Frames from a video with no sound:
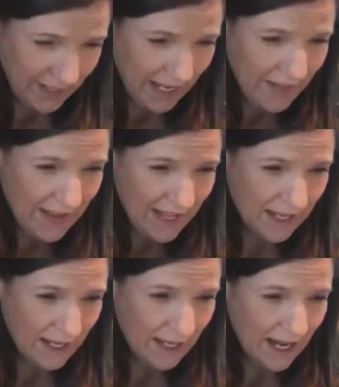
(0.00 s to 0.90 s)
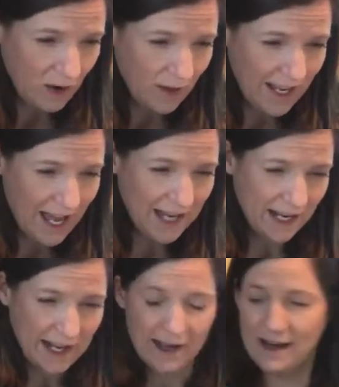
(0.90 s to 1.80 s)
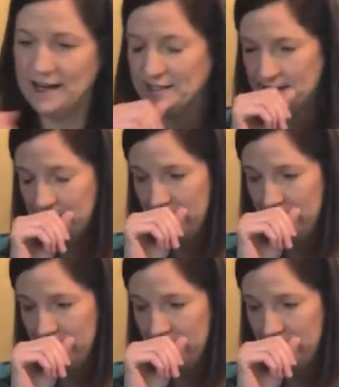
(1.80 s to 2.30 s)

then I went ahead and I got